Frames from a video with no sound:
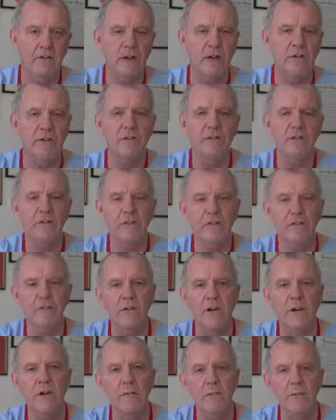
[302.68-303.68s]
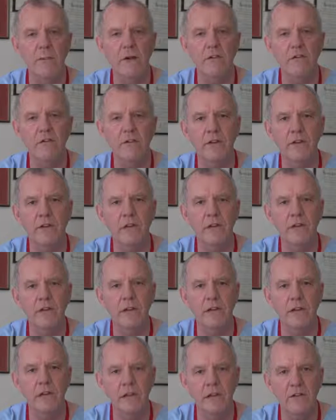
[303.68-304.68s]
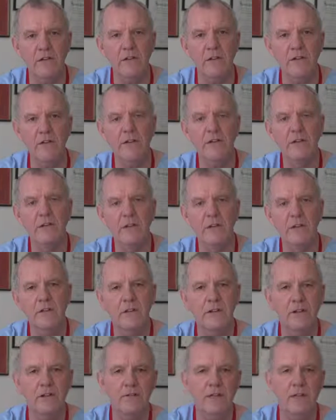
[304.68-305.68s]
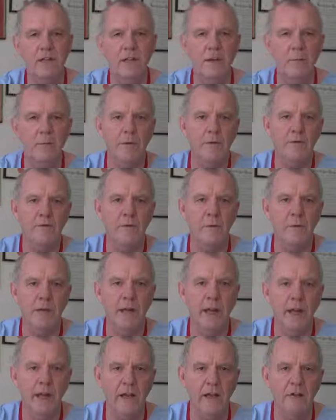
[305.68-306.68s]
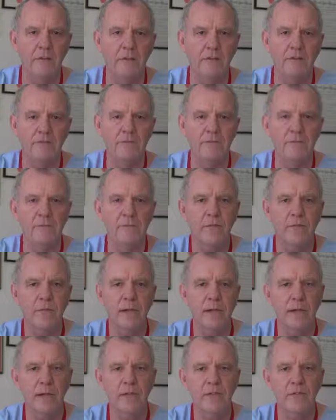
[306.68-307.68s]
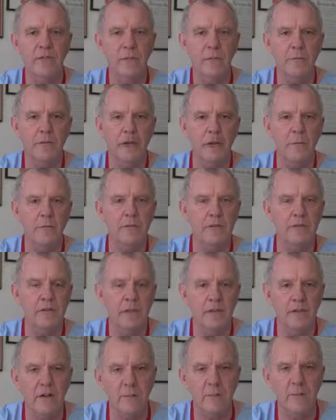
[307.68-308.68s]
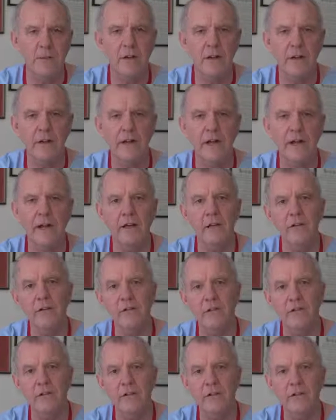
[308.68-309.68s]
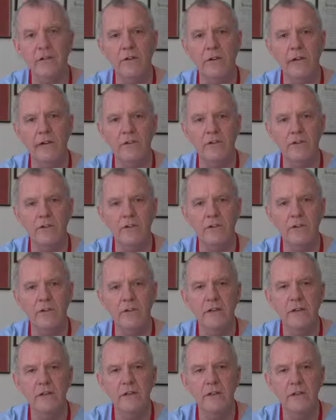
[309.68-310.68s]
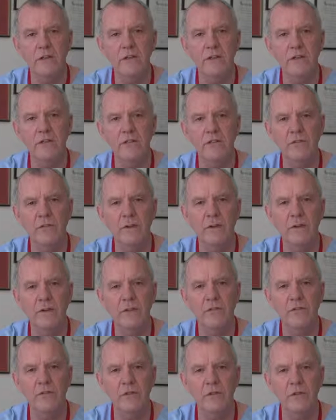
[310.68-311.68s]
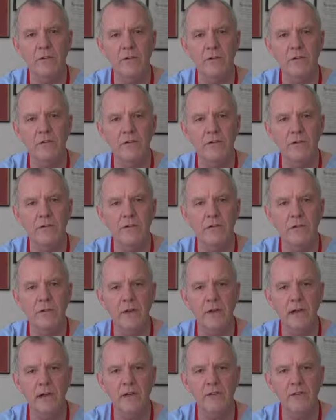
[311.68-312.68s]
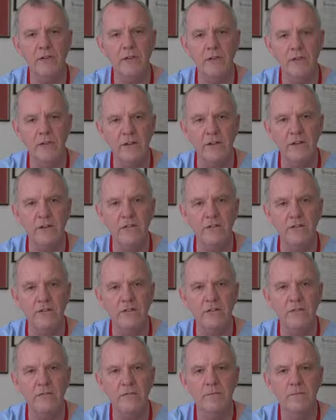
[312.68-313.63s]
other than straight above the lesion, you have to come in from an angle, and sometimes it's a compound angle in 2 directions, which is very difficult to visualize yourself.